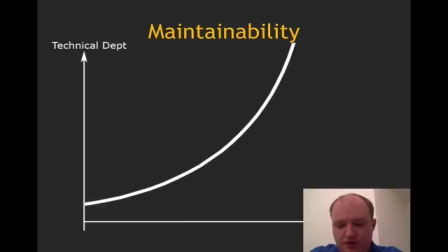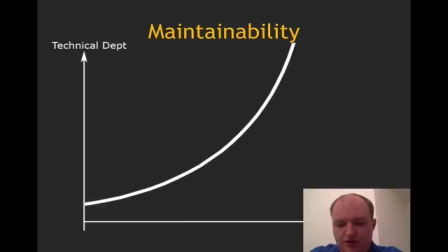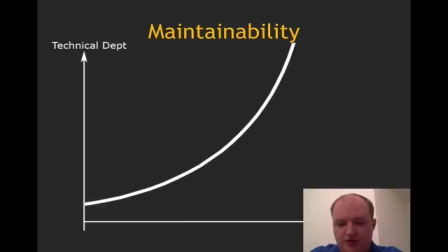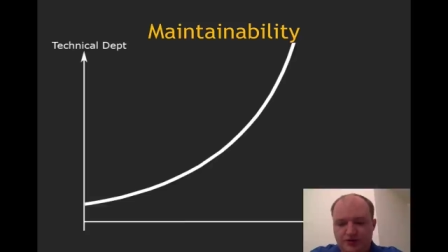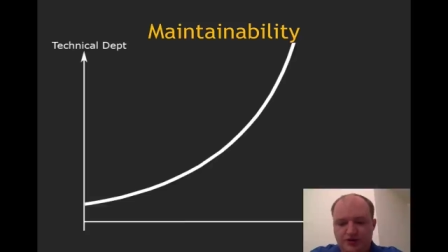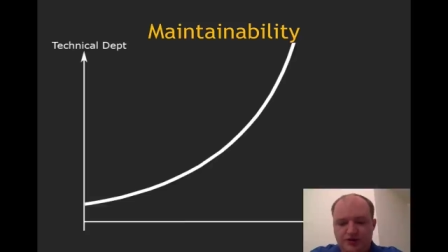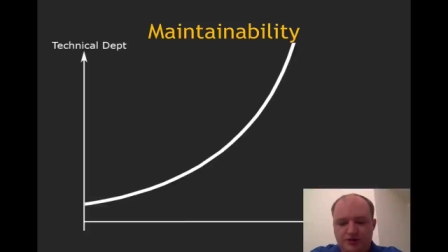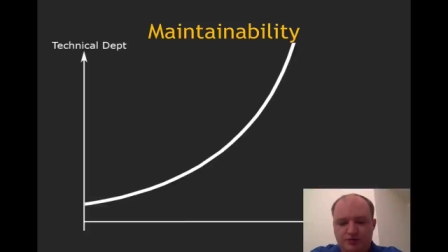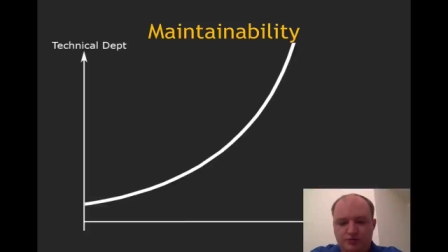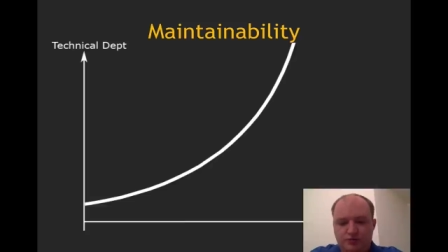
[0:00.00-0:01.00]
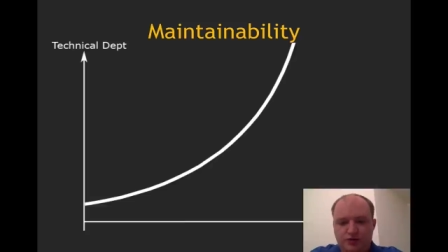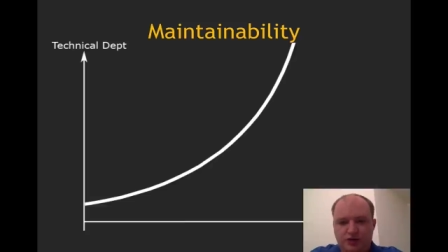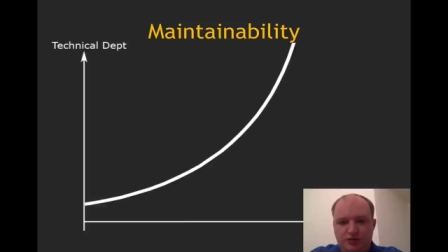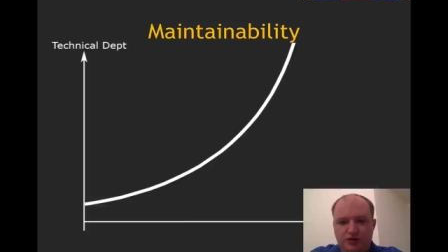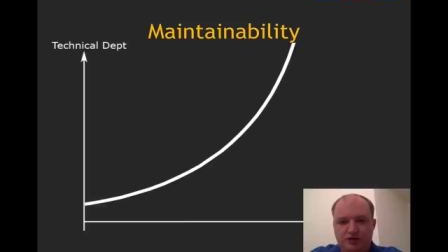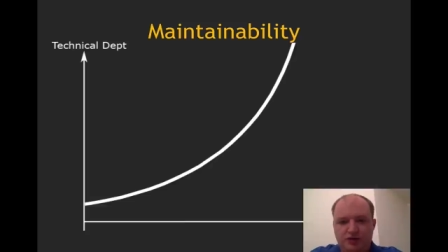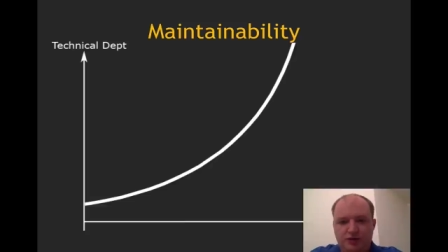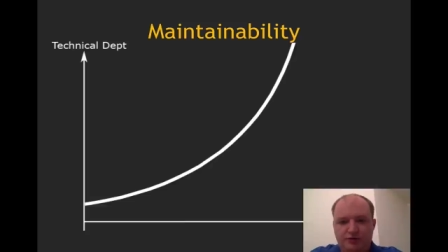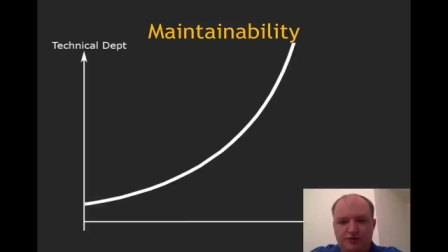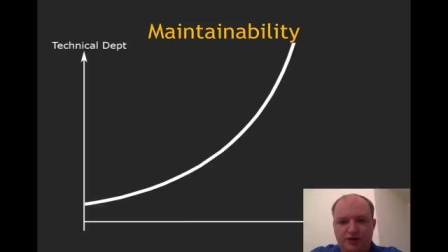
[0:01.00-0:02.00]
our system can be
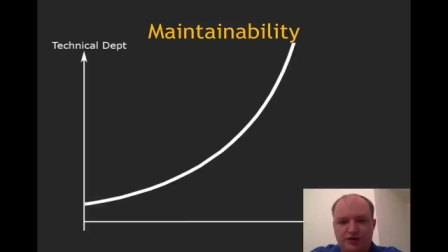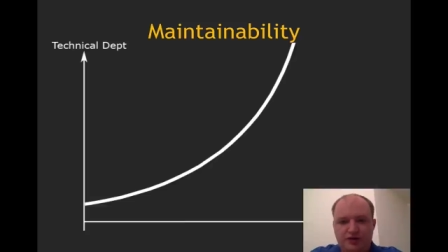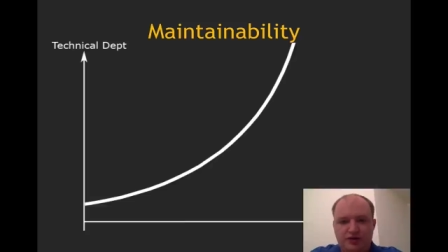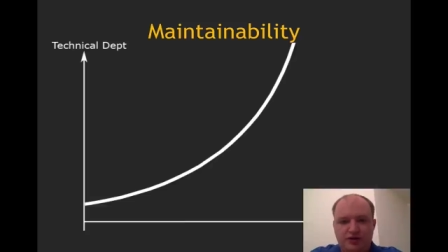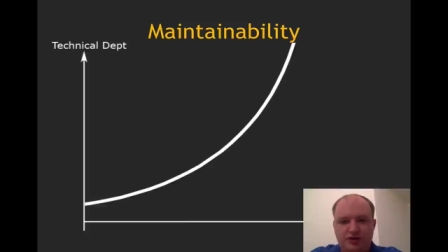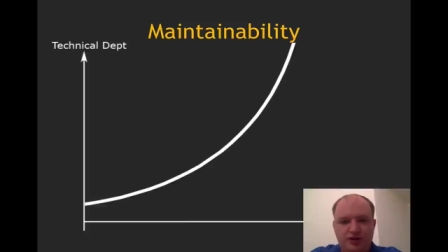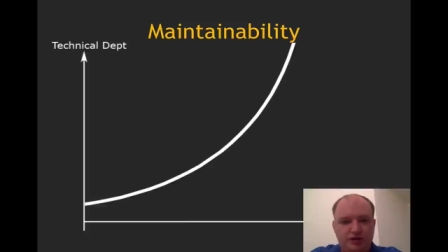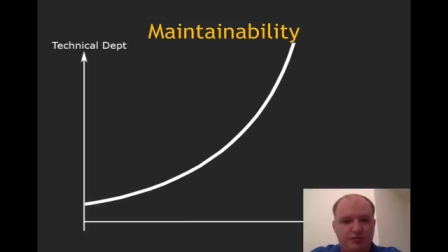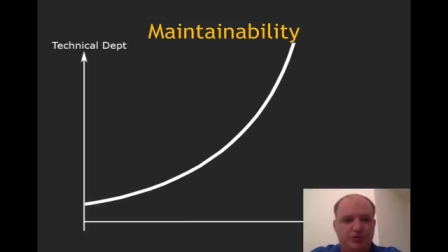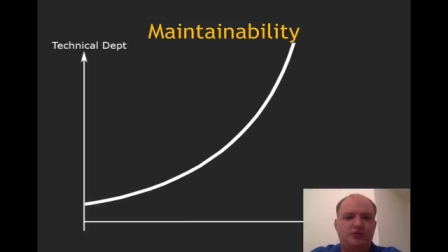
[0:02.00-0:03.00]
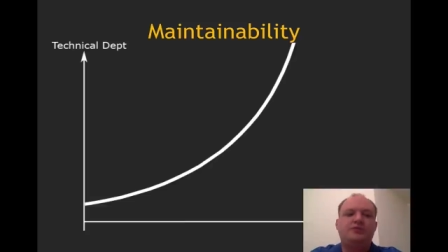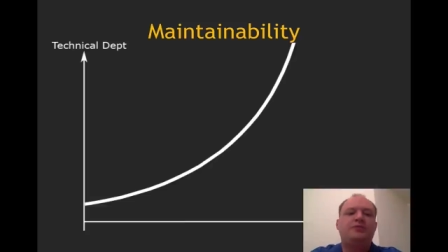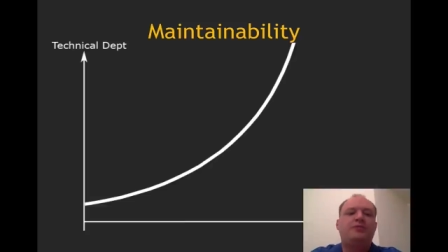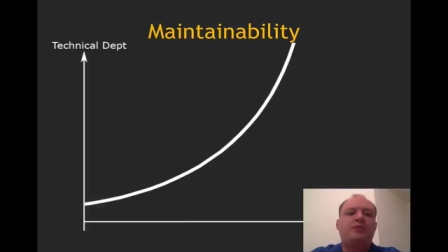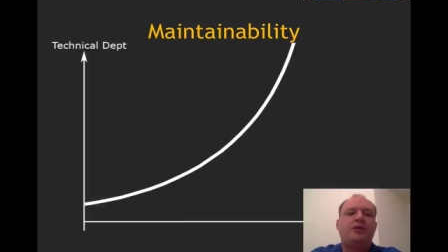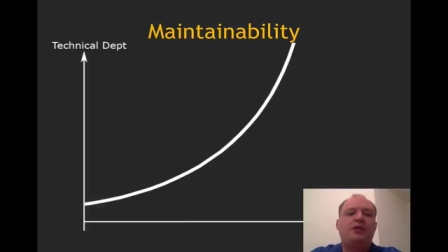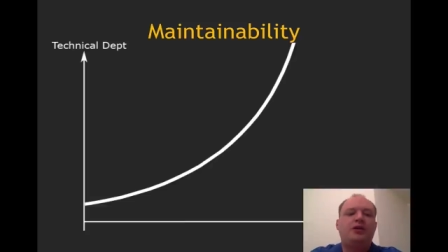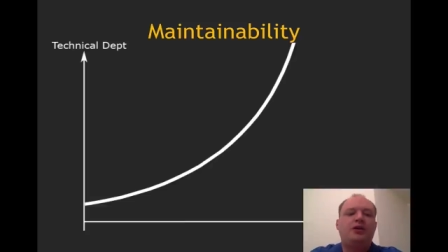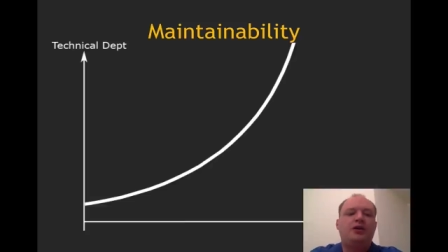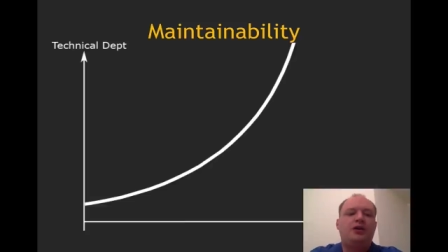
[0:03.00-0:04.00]
developed faster and cheaper.
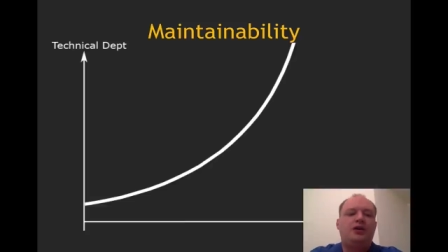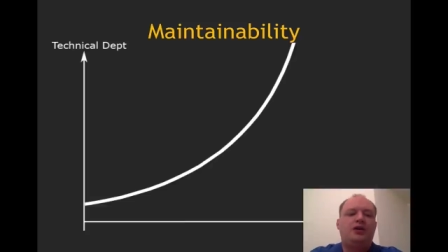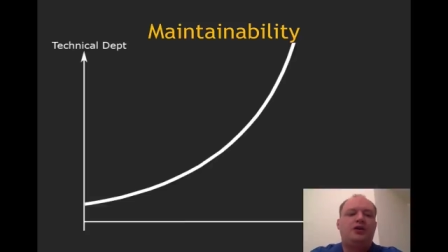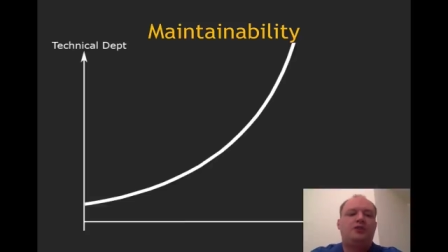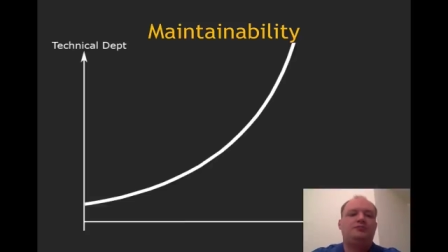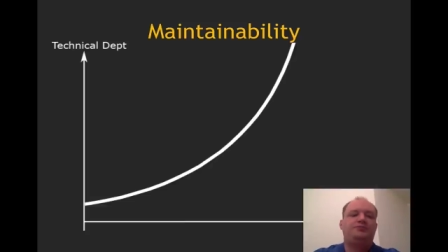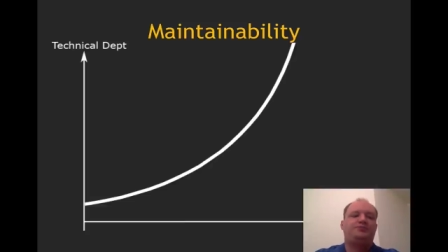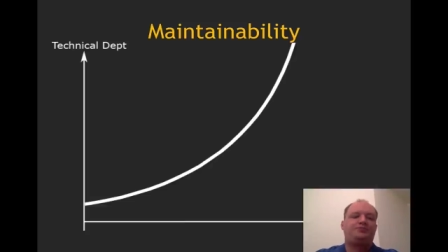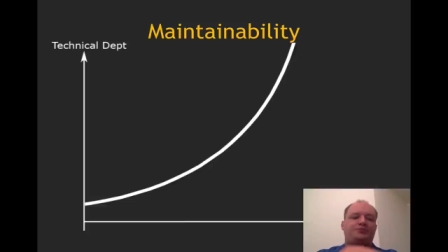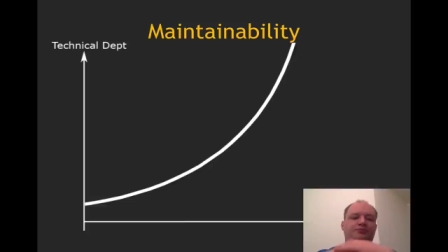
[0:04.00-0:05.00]
Um,